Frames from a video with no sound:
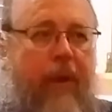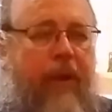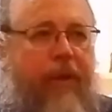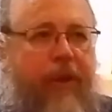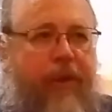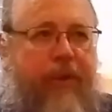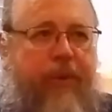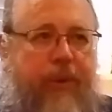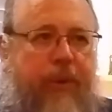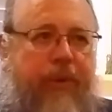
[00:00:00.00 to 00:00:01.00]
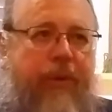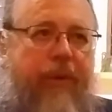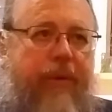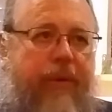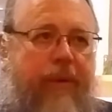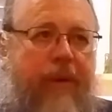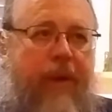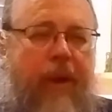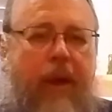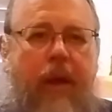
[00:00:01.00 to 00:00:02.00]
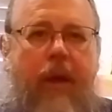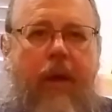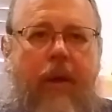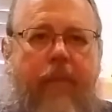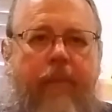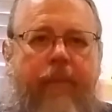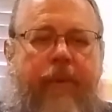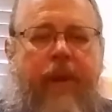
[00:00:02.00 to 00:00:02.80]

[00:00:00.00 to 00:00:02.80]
in the Eastern Church. Um,